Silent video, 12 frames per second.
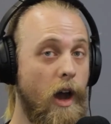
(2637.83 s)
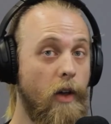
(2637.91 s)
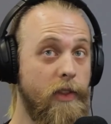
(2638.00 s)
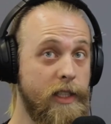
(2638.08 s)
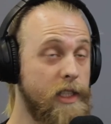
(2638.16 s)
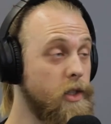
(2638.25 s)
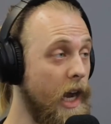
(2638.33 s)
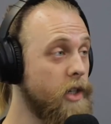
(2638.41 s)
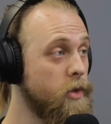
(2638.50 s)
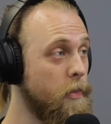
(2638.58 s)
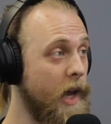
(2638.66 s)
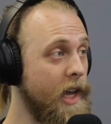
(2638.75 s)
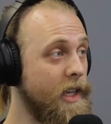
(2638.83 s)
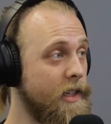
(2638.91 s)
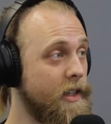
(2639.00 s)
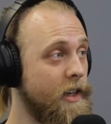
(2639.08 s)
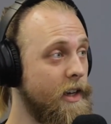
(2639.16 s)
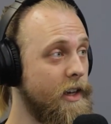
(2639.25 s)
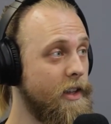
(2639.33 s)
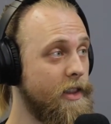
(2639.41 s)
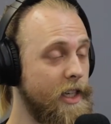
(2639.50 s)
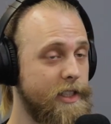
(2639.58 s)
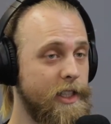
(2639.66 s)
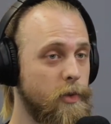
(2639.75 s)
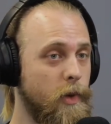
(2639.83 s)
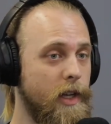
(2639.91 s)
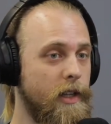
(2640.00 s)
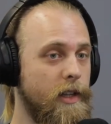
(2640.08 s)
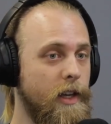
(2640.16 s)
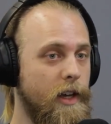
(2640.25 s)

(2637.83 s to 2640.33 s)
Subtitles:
oh, this is actual pain. This is what